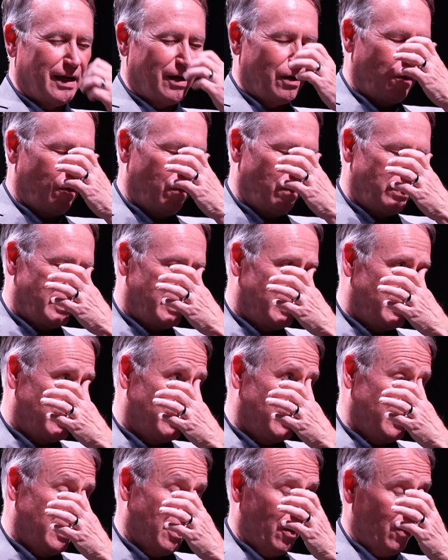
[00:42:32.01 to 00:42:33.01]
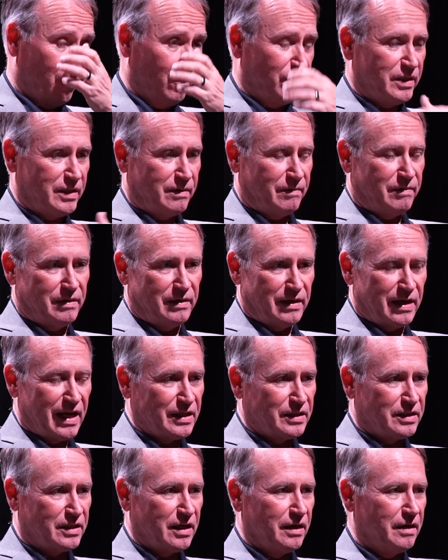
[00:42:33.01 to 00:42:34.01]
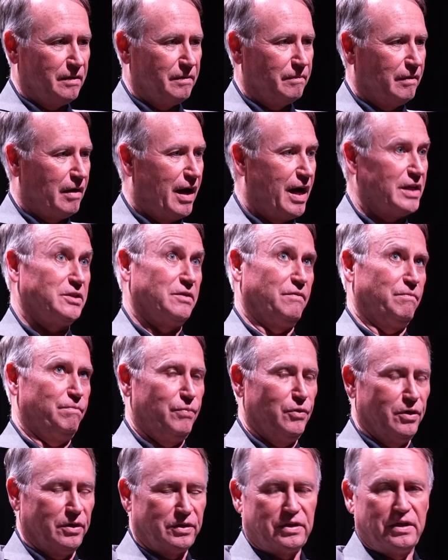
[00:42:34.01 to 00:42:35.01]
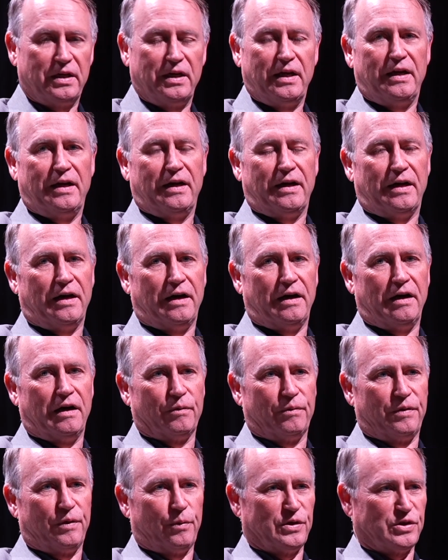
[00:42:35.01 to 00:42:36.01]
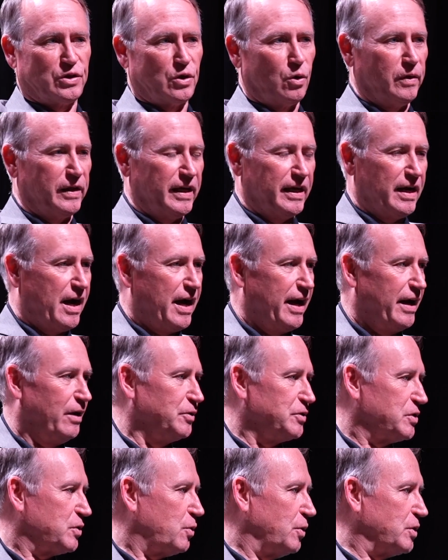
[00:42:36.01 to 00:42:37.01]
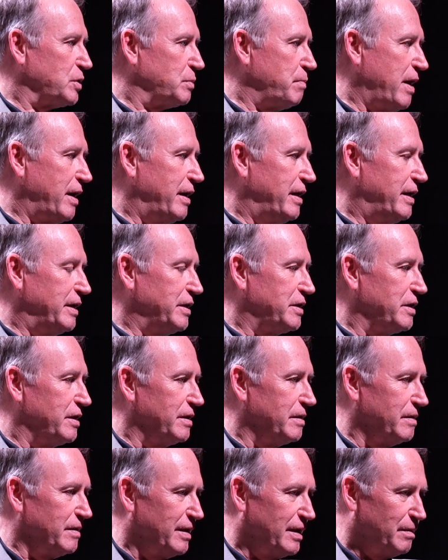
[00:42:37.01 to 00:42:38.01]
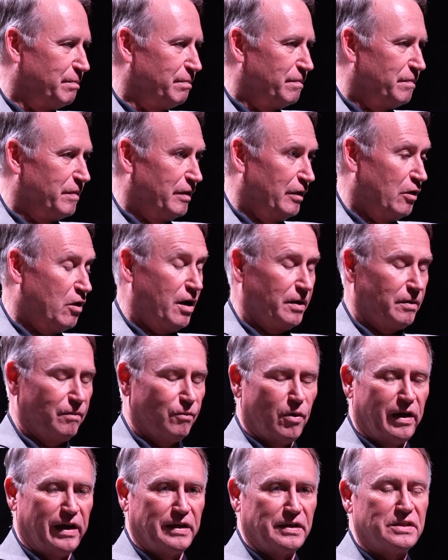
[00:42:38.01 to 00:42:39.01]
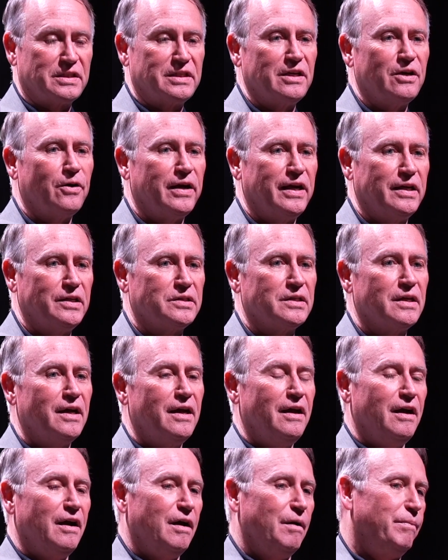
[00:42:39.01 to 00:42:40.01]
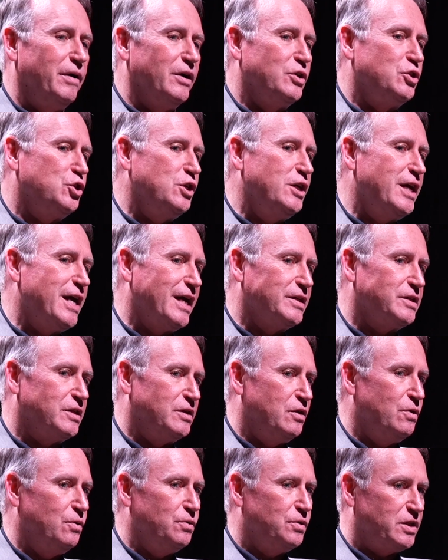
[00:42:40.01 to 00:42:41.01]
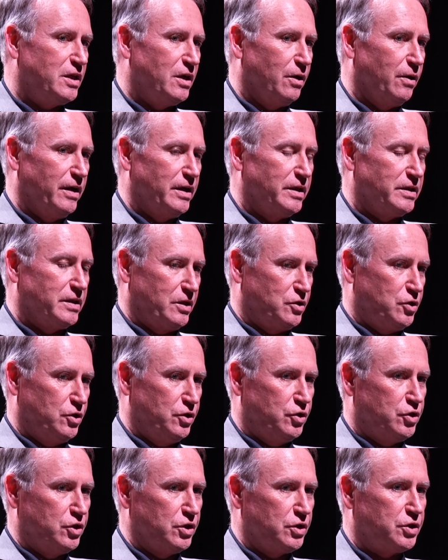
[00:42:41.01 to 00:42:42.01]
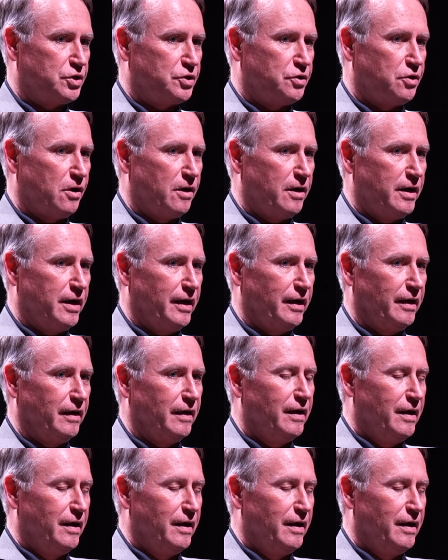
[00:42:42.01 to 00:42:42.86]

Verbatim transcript: who, you know, has done lots of books. Uh, the Rizzoli and Isles, of course, made it into the a long-running series. But she has a new series that she's just starting.